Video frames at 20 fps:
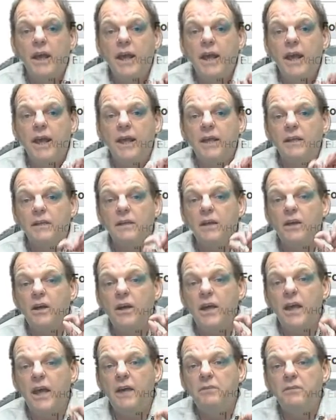and
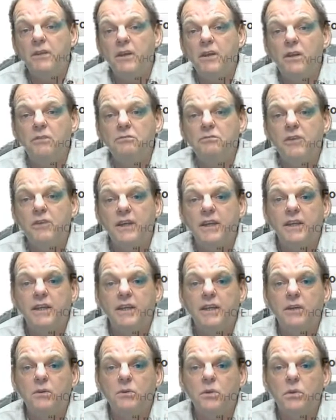I have it all
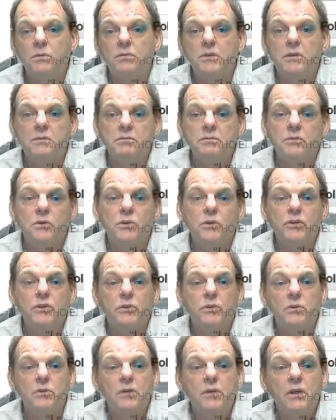vetted out over there for
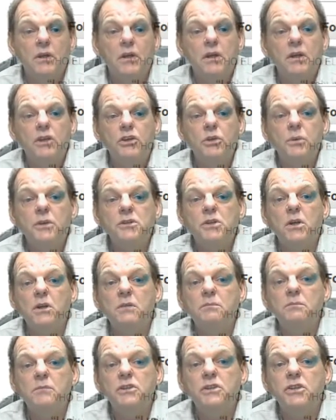you. U.S.
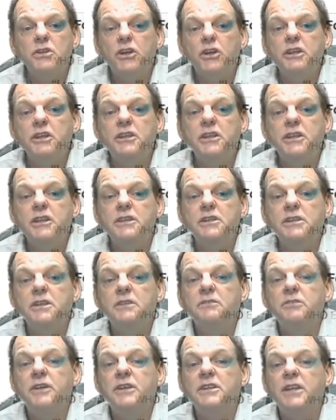government scientists
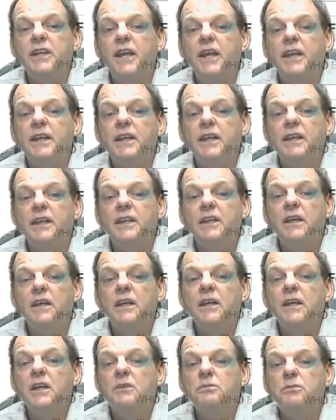investigating
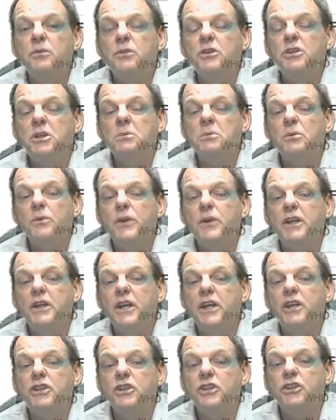if Fukushima
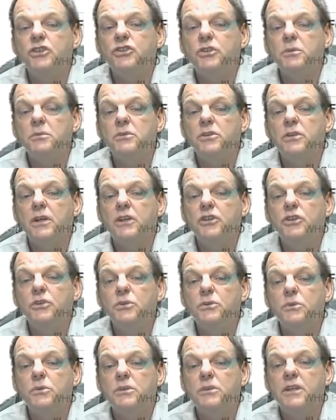radiation contributed to
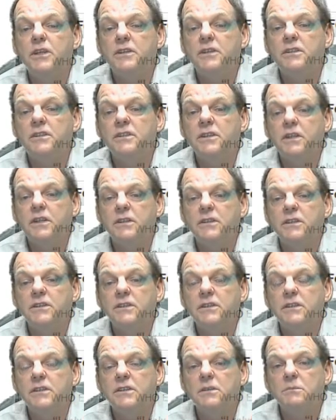unusual death and
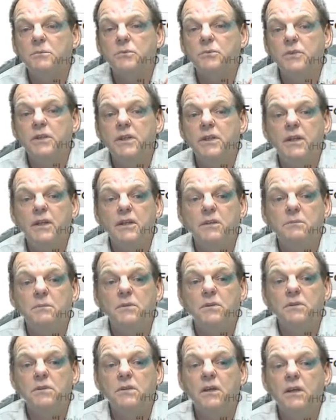sicknesses in marine
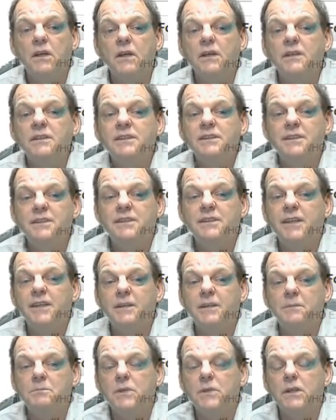animals.
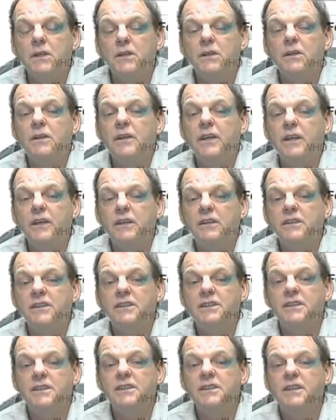Similar
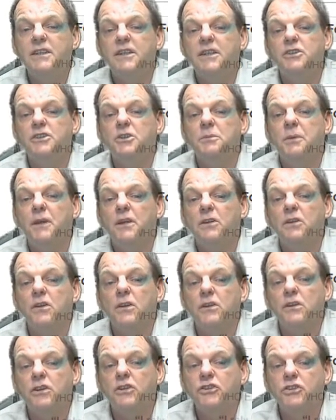illnesses seen in Japan and
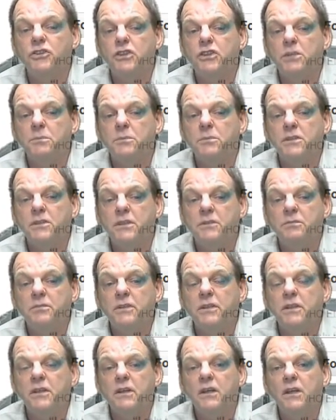other countries on the
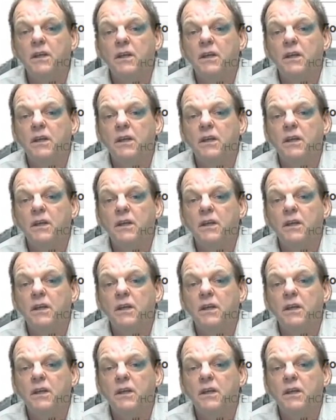Pacific.